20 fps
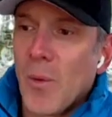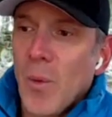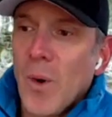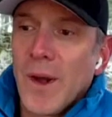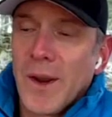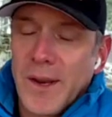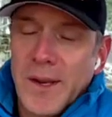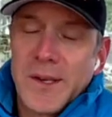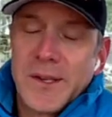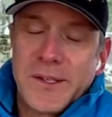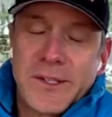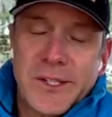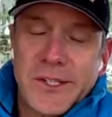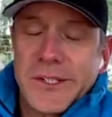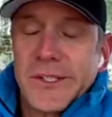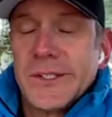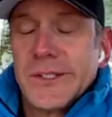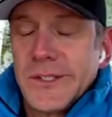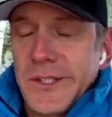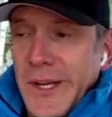One is
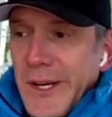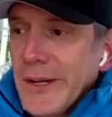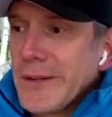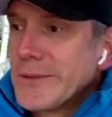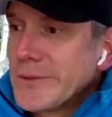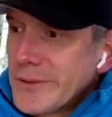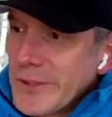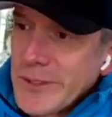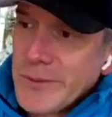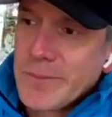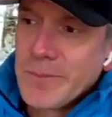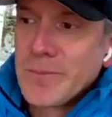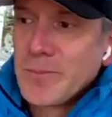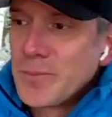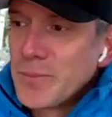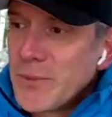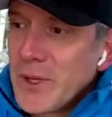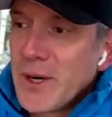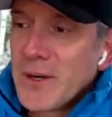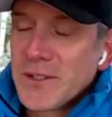just there's
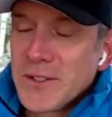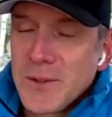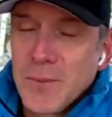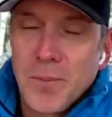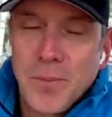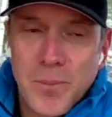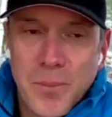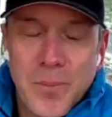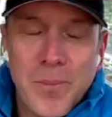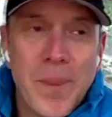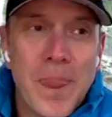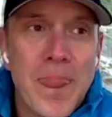some